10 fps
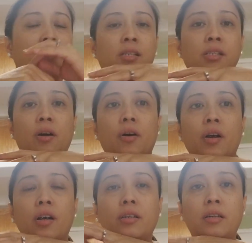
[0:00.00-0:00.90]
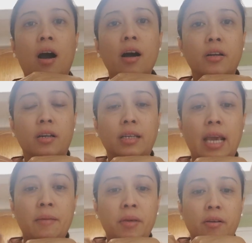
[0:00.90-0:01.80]
So her daughter
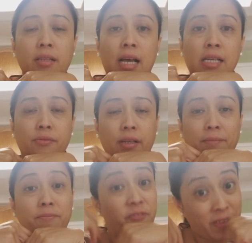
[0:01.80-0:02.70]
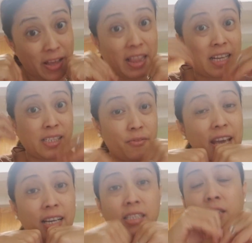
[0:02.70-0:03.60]
came here in Las
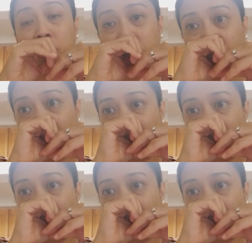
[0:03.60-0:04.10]
Vegas to,